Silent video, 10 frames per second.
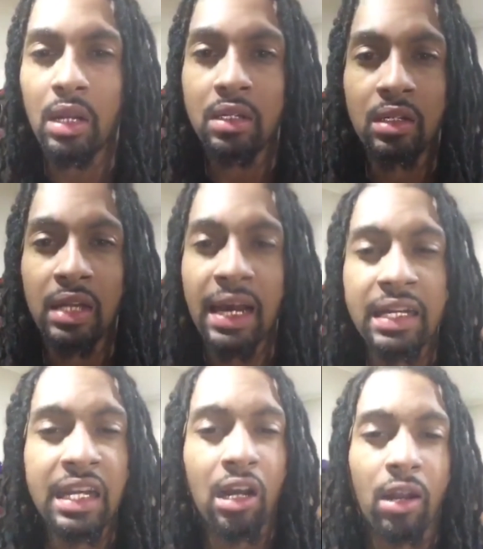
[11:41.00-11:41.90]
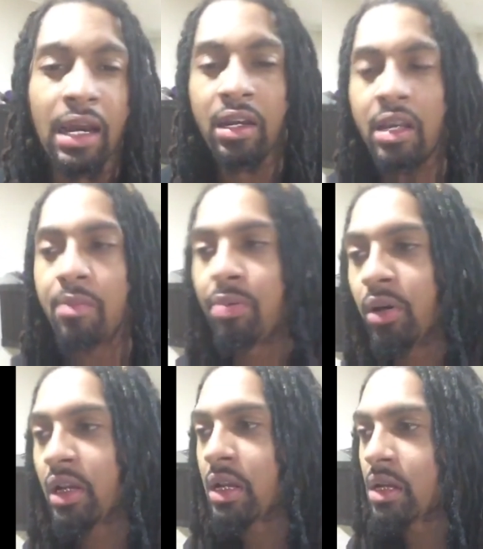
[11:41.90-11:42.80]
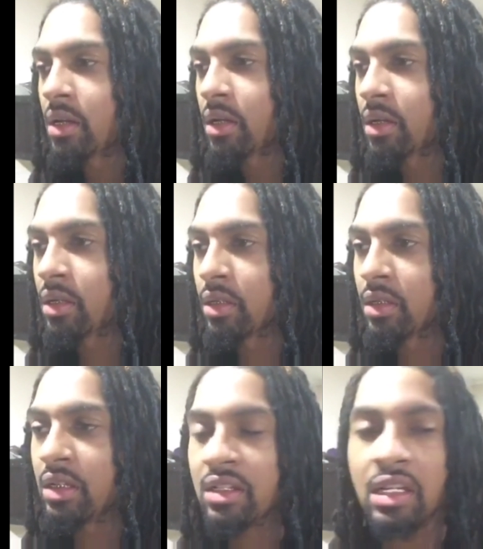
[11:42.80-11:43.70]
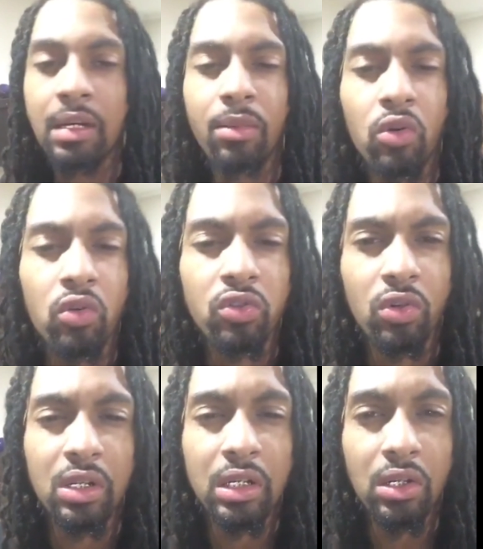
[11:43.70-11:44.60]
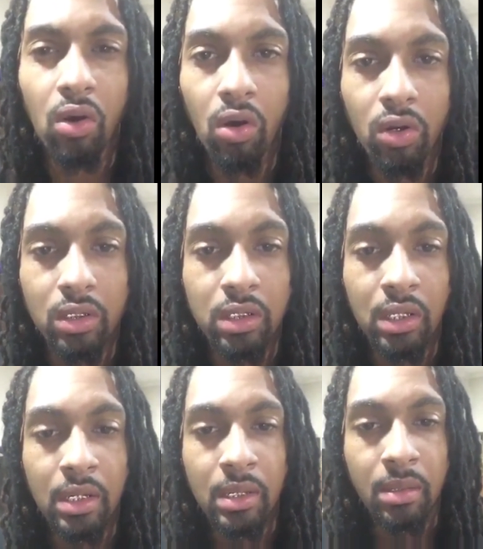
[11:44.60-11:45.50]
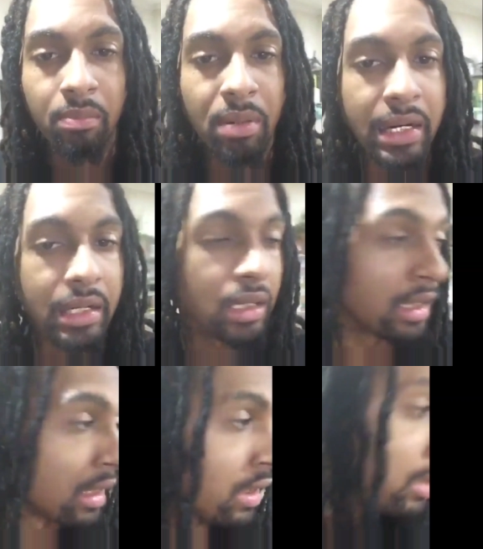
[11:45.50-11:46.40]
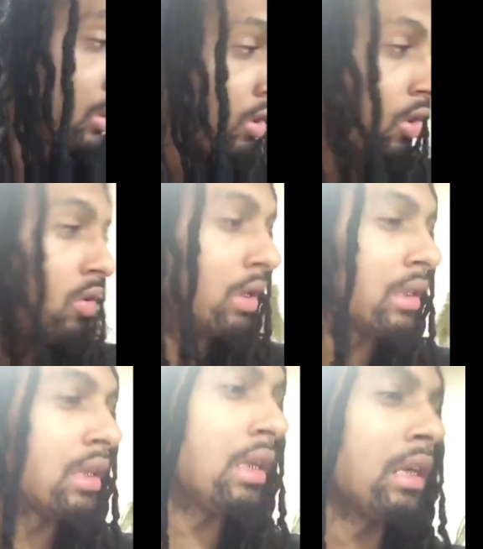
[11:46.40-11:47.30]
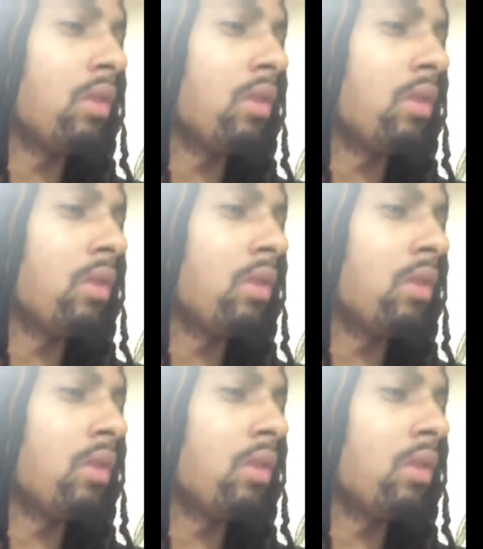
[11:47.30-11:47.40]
a lot of y'all out here putting these chemicals on your dogs, but the only thing that